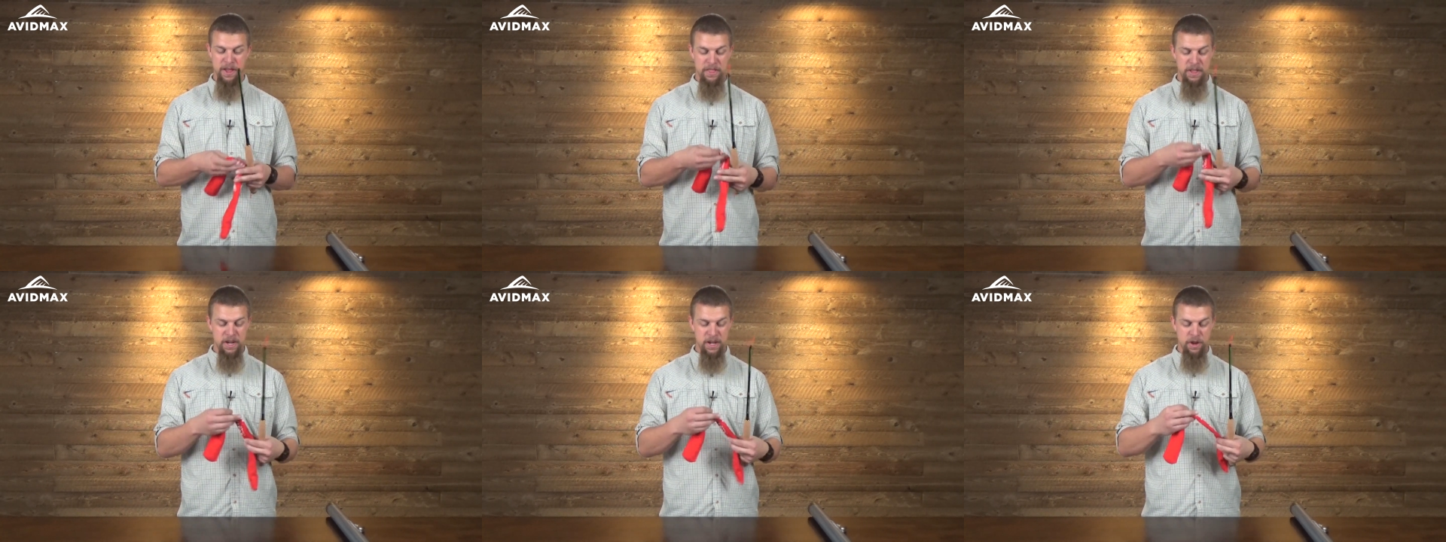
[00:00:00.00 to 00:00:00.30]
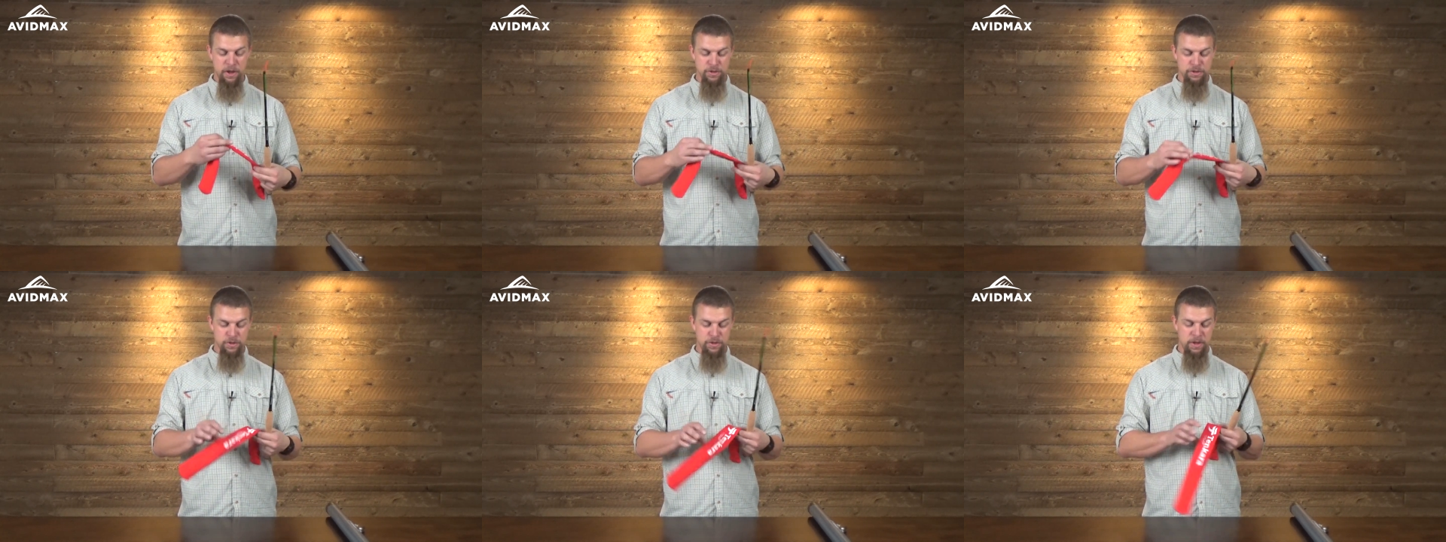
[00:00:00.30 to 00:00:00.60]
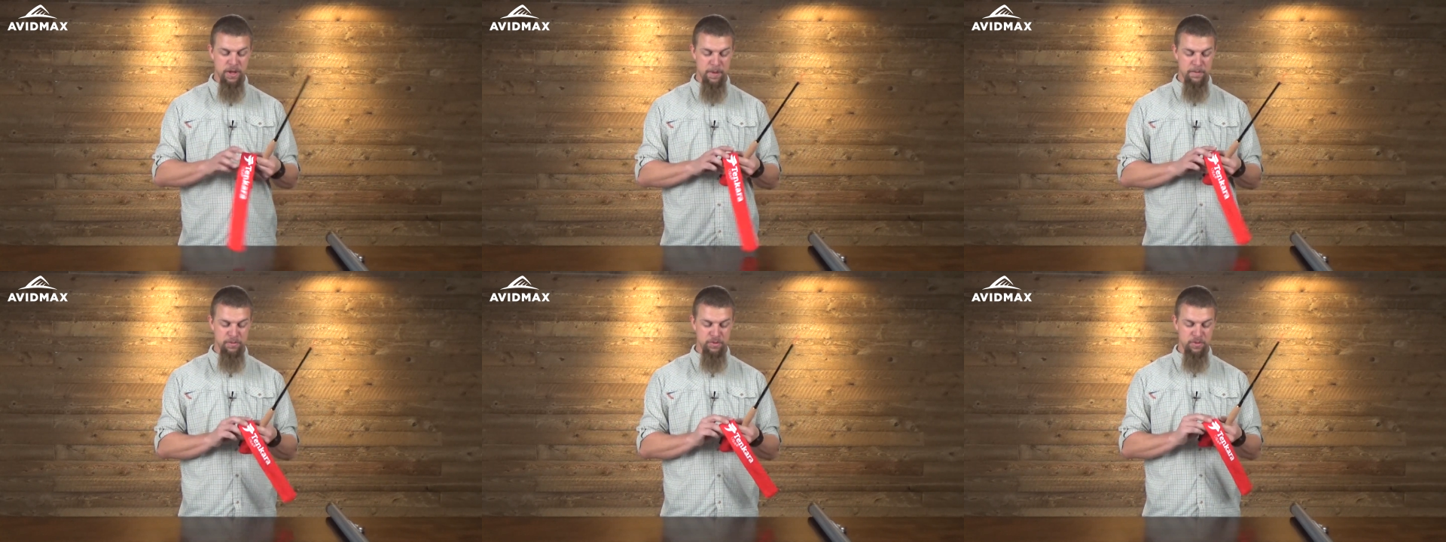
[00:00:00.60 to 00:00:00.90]
And then it also
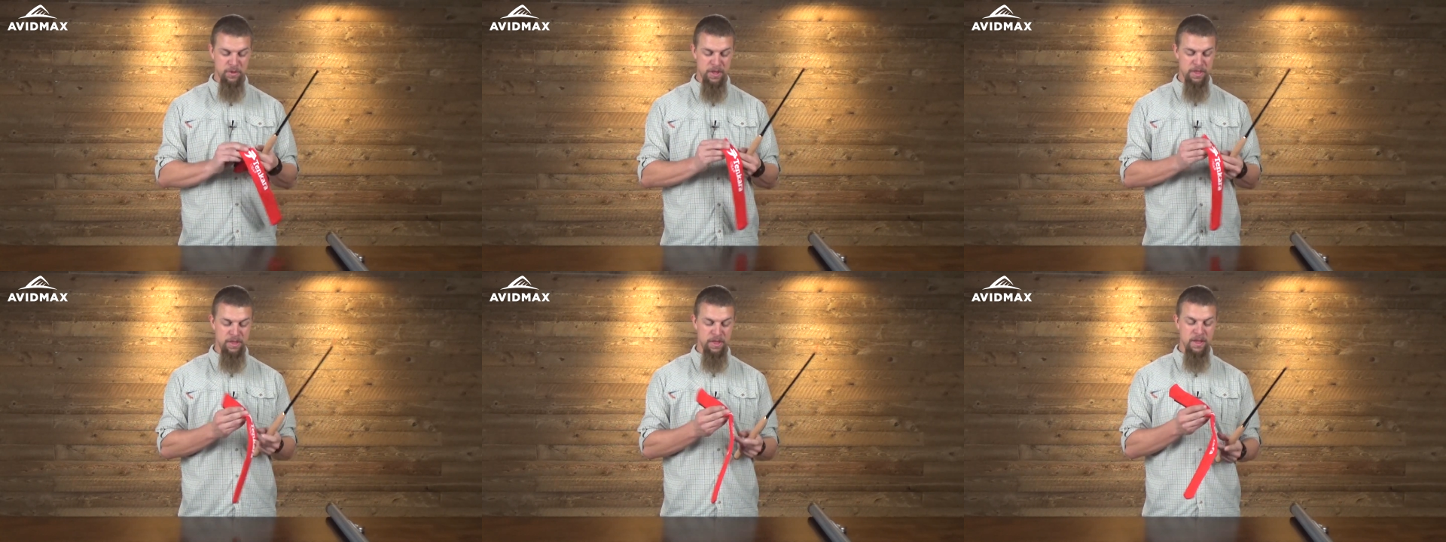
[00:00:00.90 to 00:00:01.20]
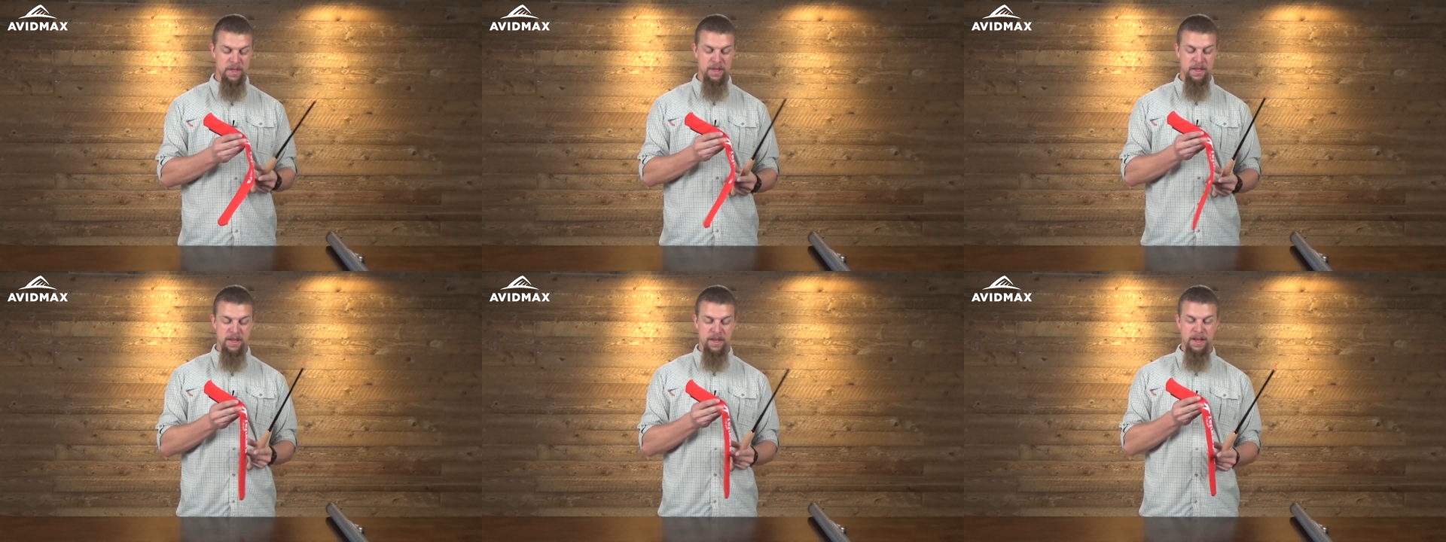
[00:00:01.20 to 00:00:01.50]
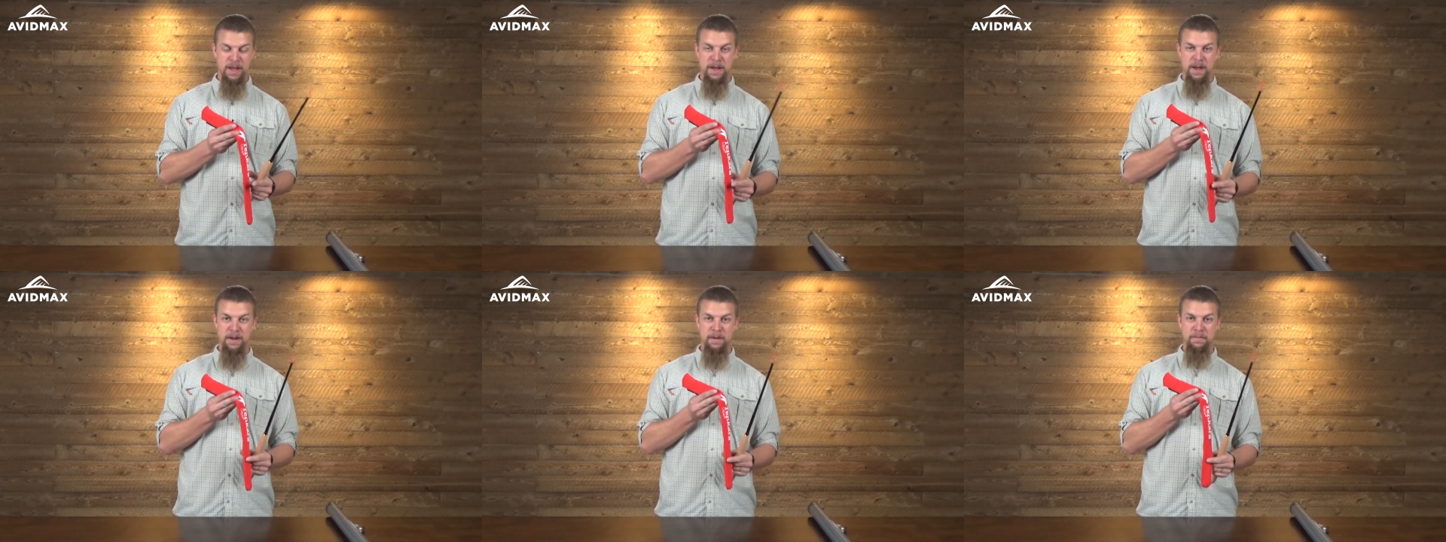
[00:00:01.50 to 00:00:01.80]
comes with
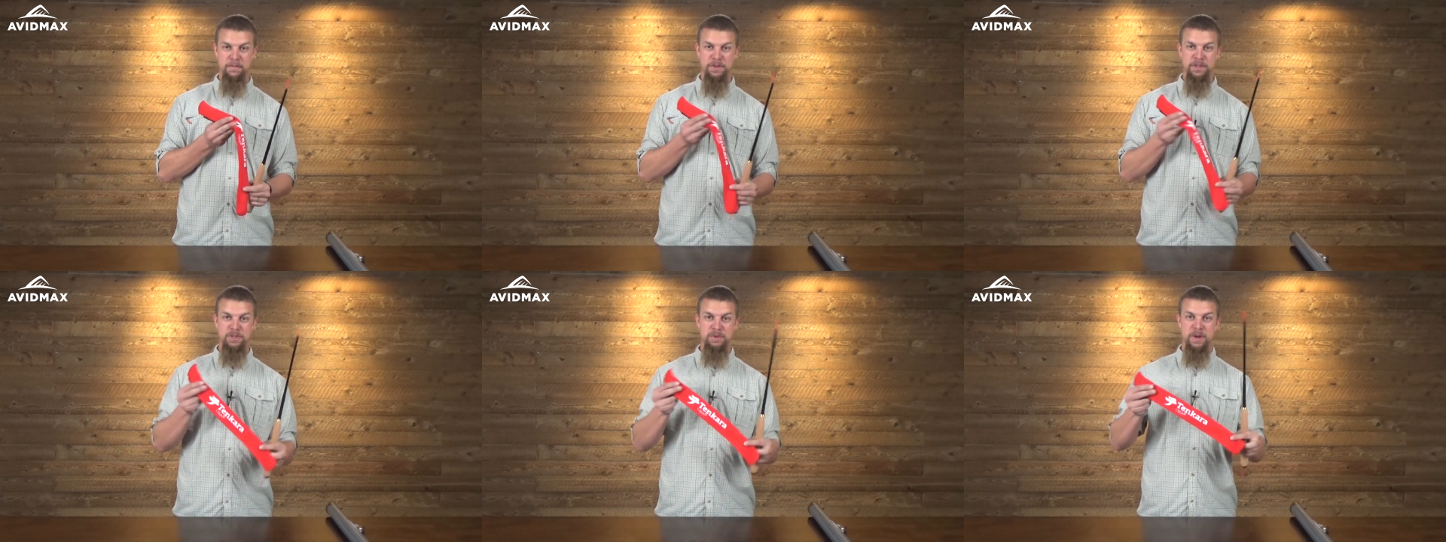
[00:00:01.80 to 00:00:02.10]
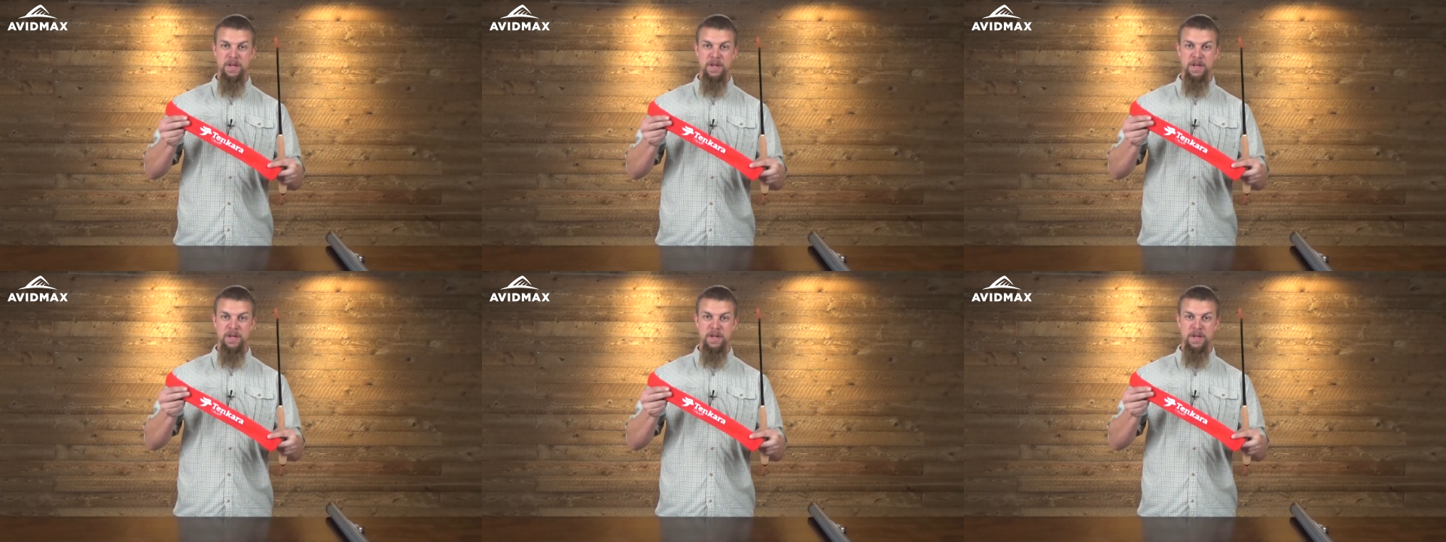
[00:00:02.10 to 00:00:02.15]
this